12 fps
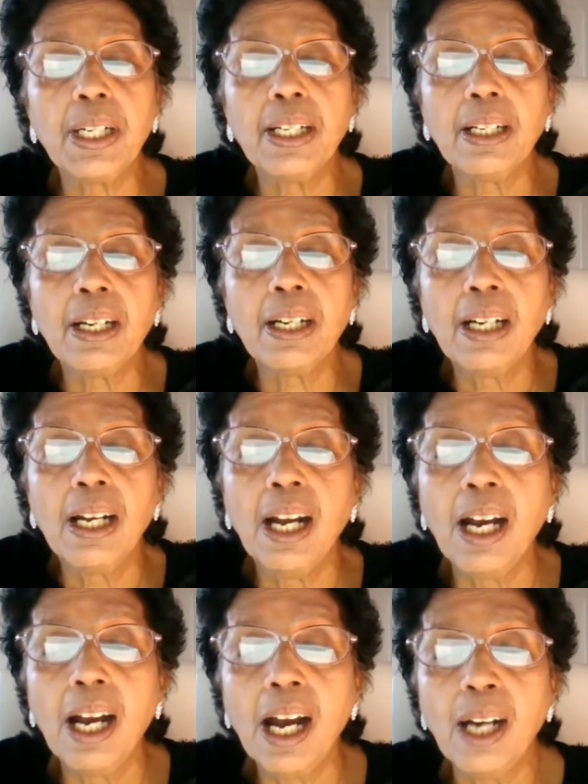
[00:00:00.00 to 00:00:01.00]
a
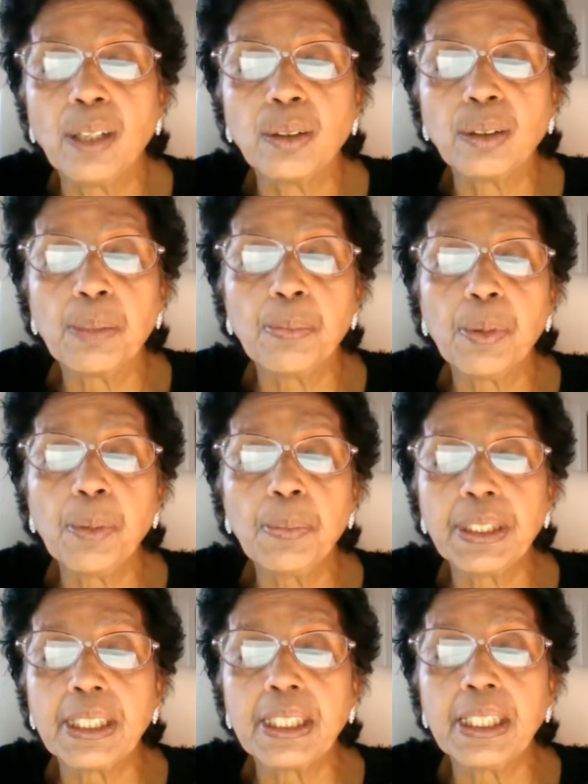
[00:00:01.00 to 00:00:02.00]
house, a
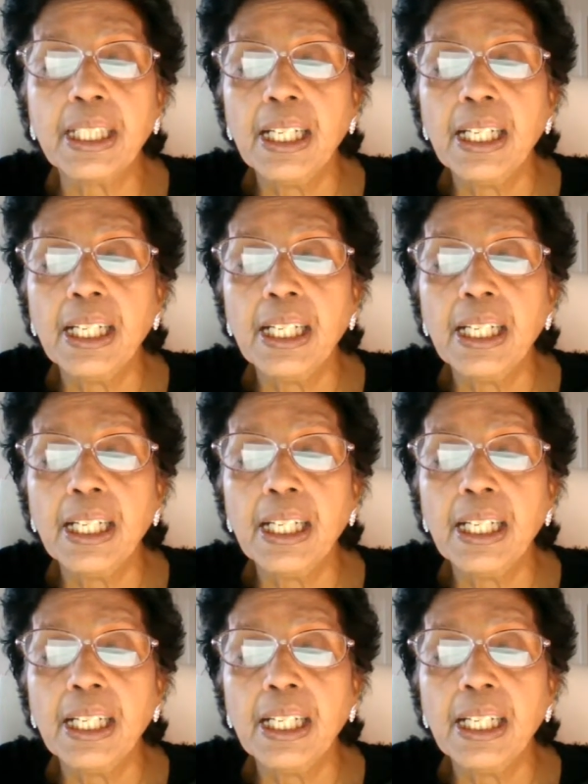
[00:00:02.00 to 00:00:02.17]
property,